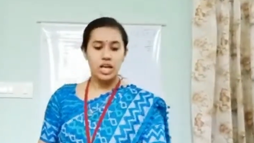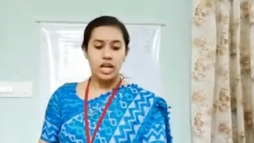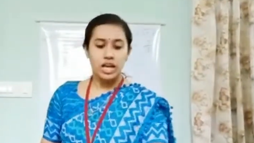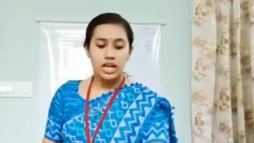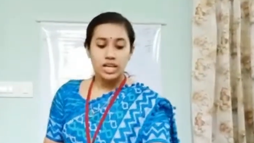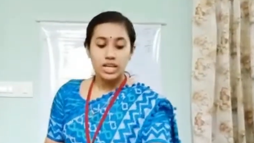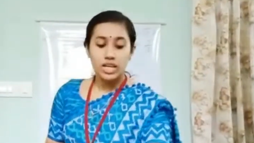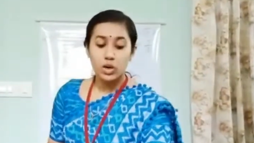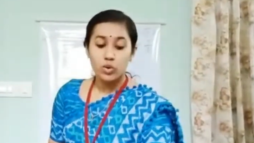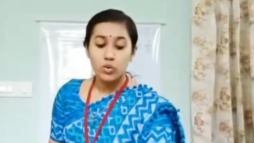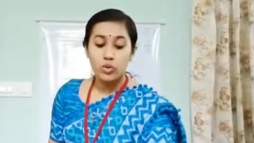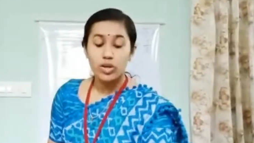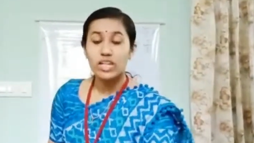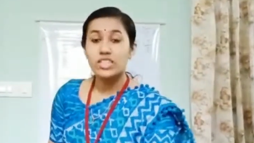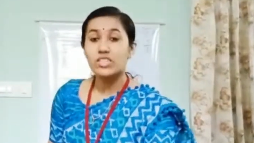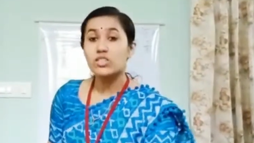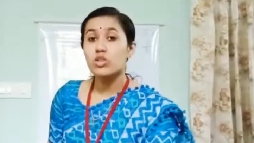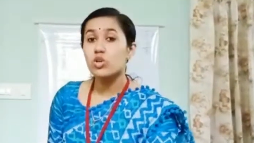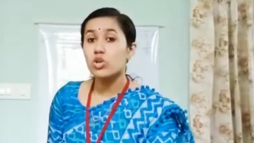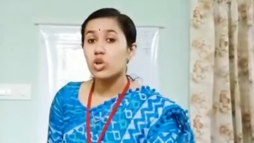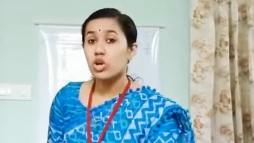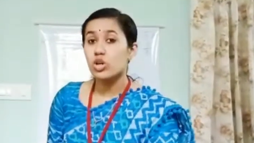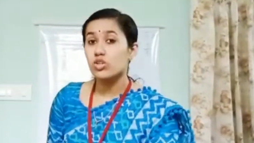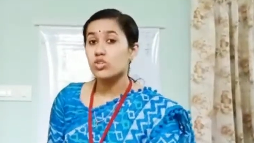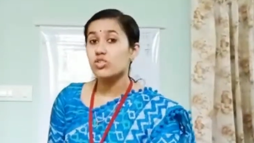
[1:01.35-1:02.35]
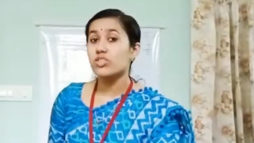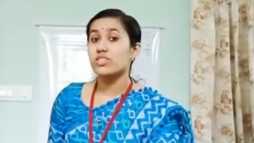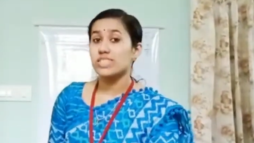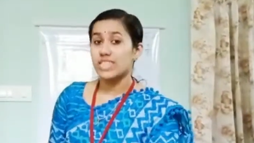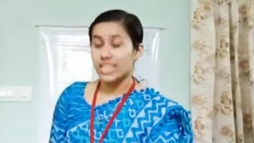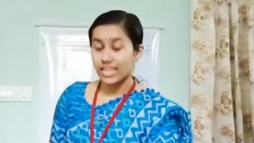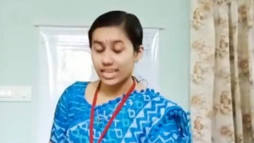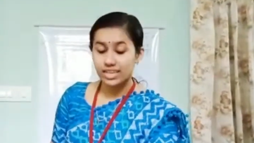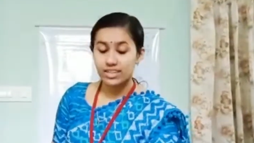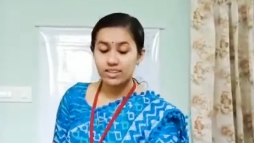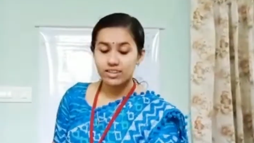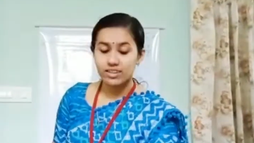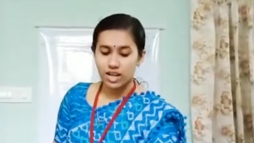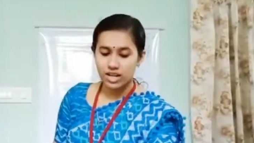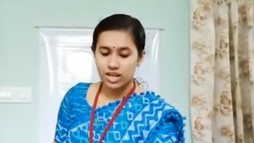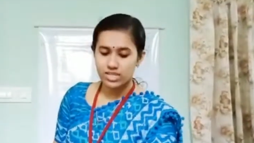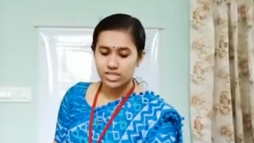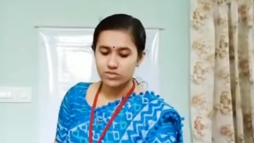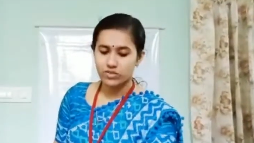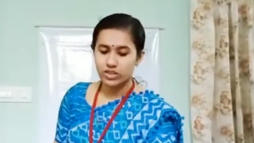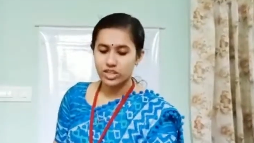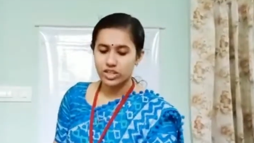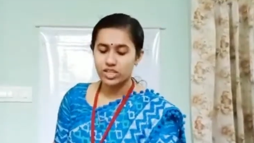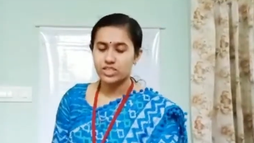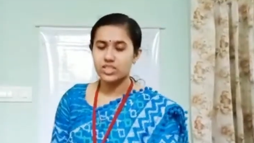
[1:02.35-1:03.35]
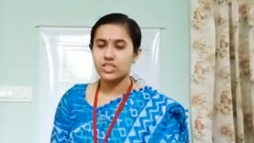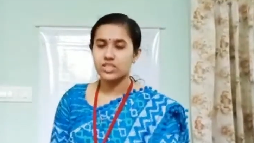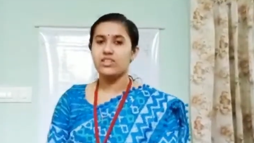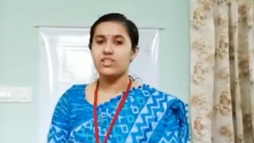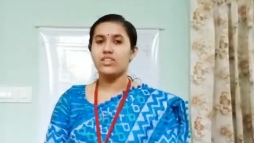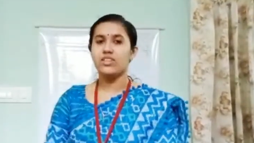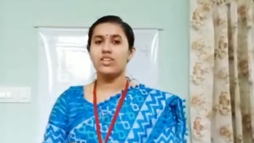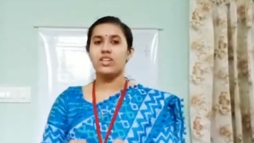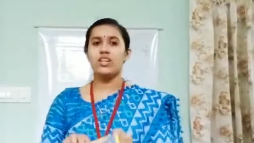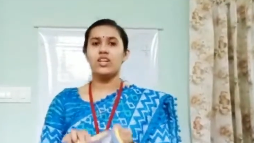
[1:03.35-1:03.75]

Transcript: Now, let's look on to the second classification.